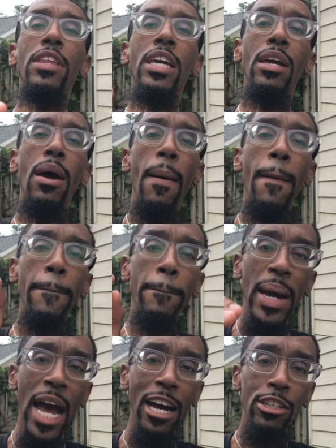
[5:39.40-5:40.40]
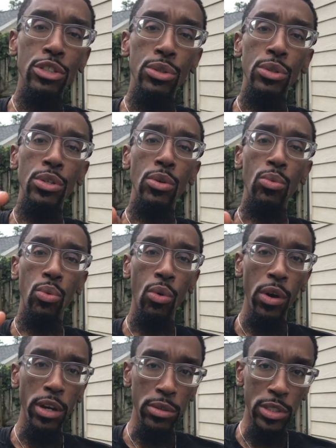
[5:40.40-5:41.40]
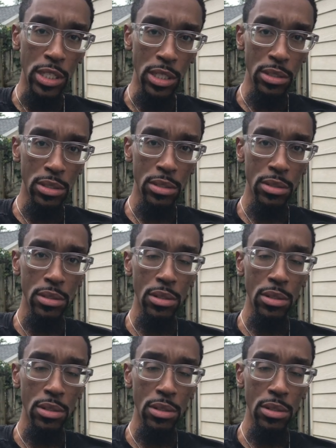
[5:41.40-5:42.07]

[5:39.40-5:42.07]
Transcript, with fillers: the master royalties,